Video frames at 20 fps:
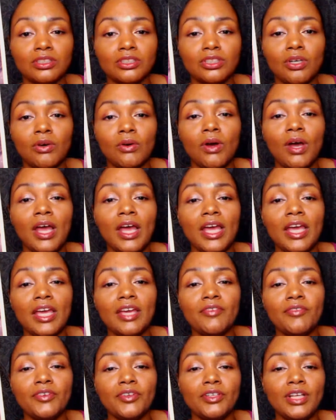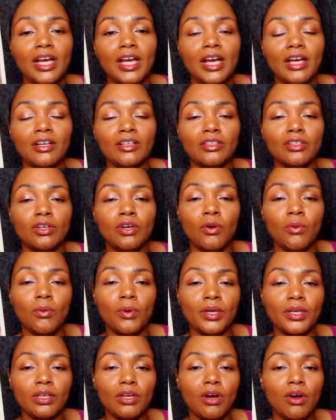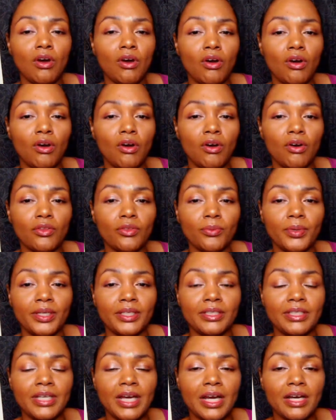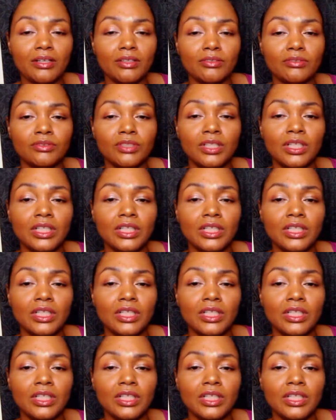So if you're not going all the way down